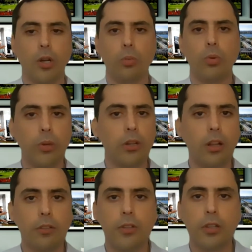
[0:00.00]
what we'd
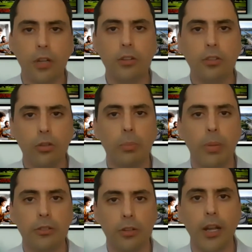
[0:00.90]
love to talk to you
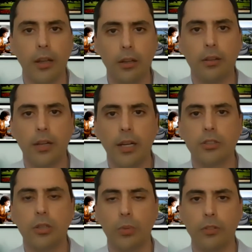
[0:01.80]
about today,
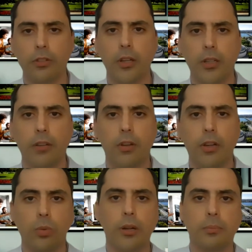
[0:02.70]
actually with David
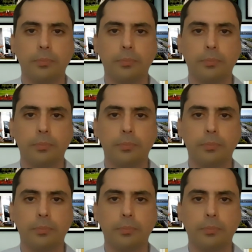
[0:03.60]
as well.